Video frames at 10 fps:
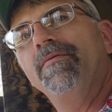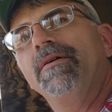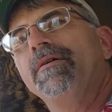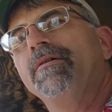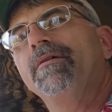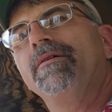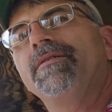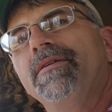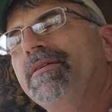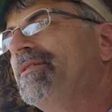Over here,
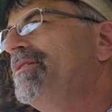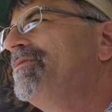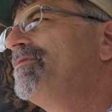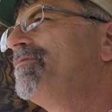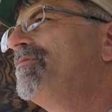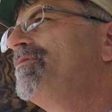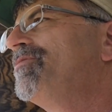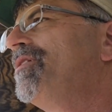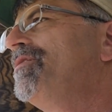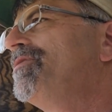it's easier when
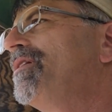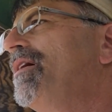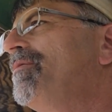you're changing